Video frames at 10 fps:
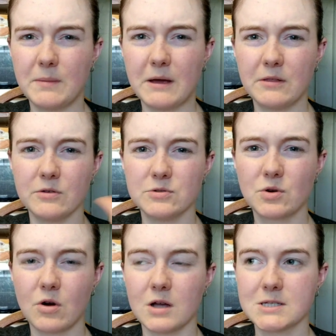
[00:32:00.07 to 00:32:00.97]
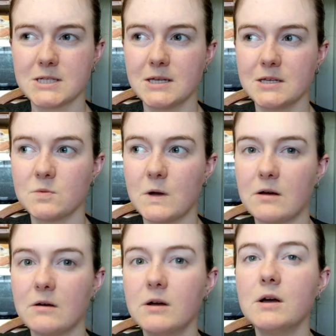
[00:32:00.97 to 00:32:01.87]
know about those crossing as
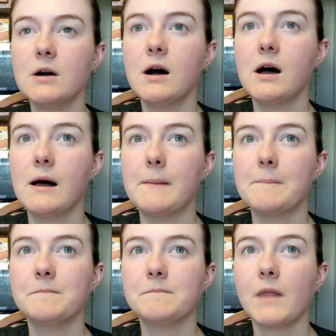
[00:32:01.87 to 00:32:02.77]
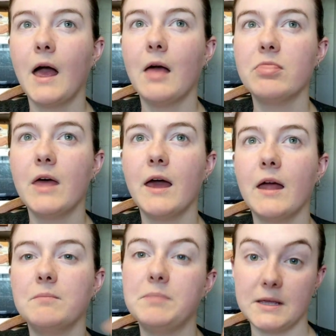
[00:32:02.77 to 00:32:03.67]
well. And
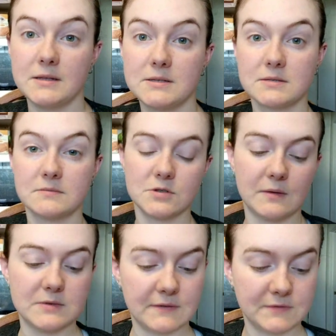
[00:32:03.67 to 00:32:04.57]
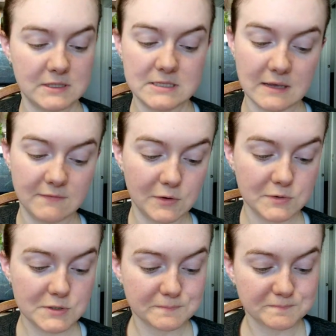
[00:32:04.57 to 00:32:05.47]
then beans. So I would definitely save
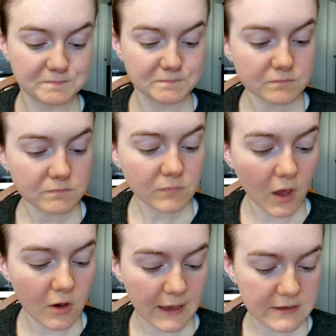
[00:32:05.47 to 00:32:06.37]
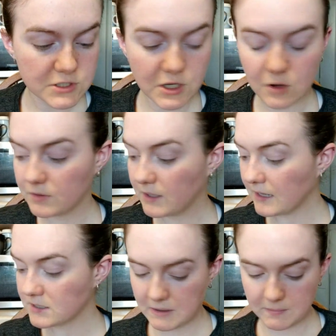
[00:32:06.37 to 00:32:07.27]
those. Okay, so the
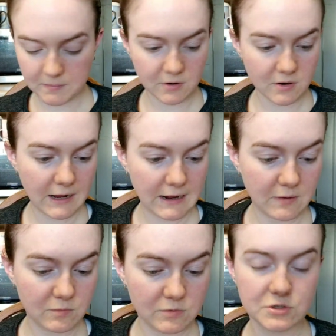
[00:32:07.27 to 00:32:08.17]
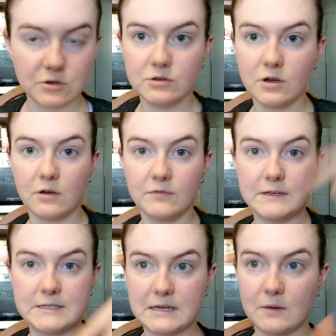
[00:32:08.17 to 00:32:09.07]
next pepper, and I will turn y'all
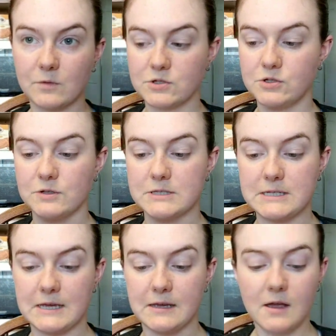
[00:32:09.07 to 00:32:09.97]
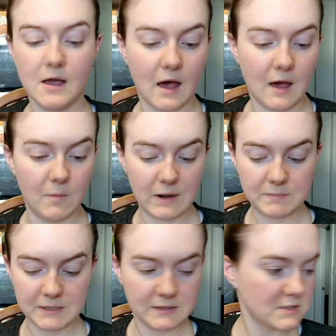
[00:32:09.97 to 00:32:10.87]
facing downward so you can see when I
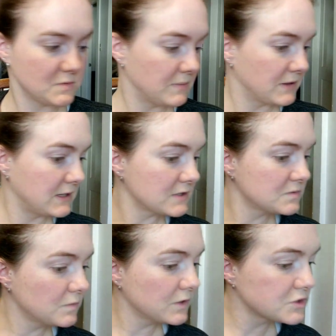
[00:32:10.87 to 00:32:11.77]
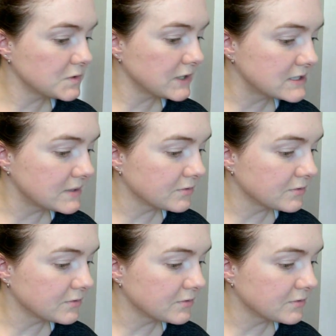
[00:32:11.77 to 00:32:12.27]
plant this one. But the next one we are doing is the